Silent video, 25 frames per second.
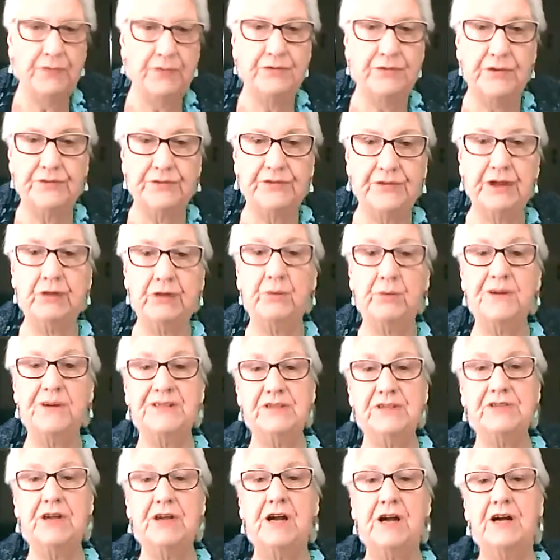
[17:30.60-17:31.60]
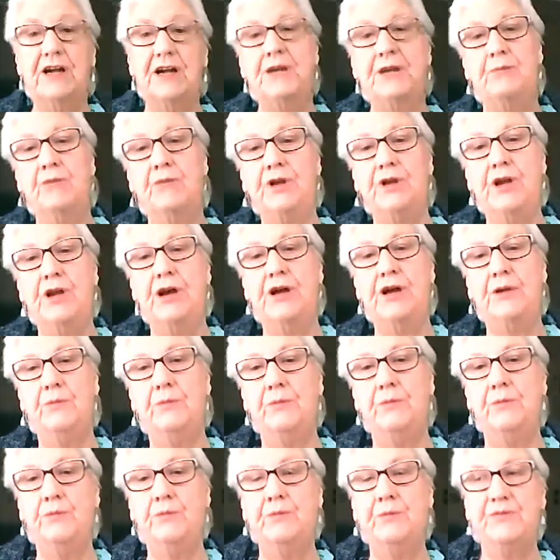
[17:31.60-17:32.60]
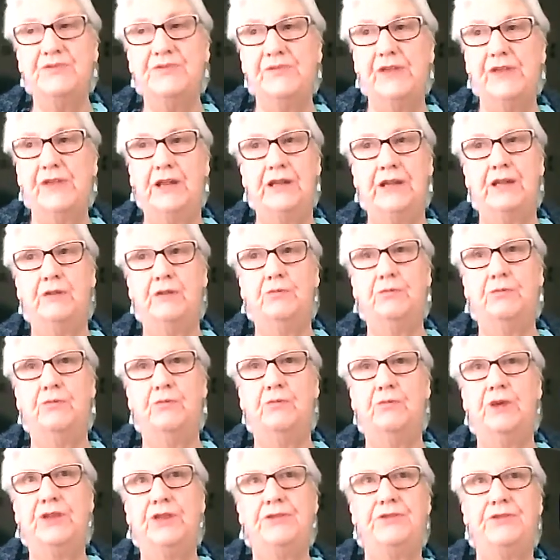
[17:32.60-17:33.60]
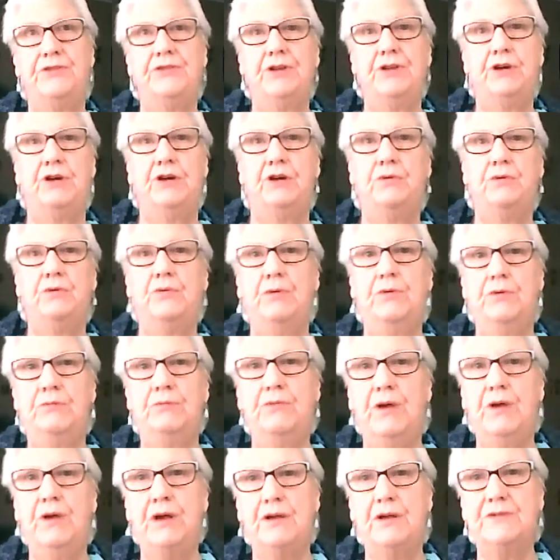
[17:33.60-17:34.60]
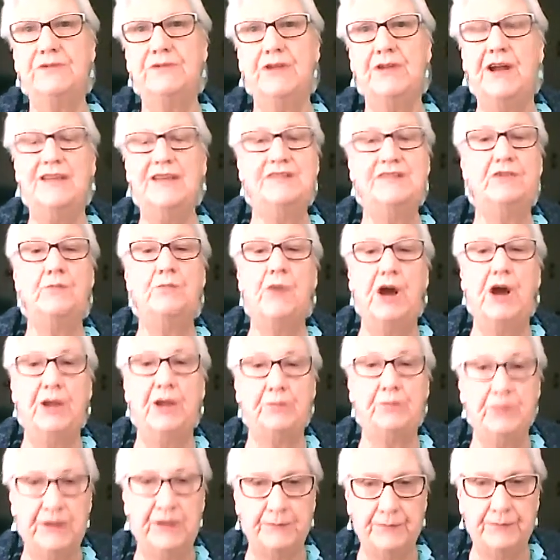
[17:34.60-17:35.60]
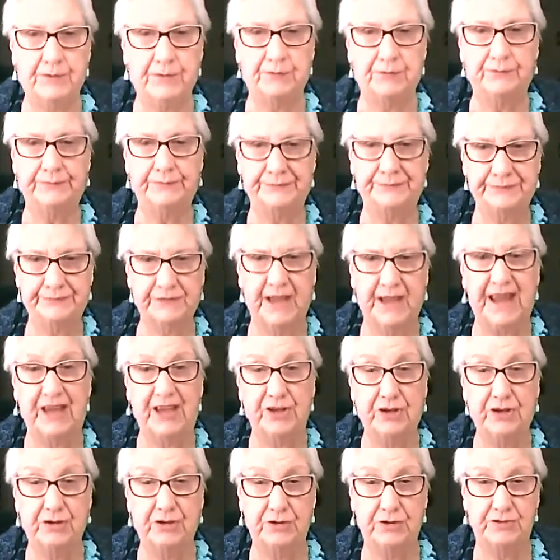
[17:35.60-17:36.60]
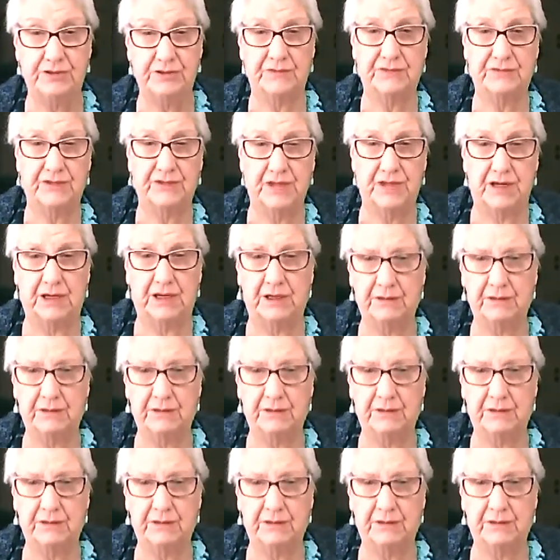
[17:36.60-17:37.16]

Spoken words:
There was a time when I studied with the Science of Mind people, 8 years of study.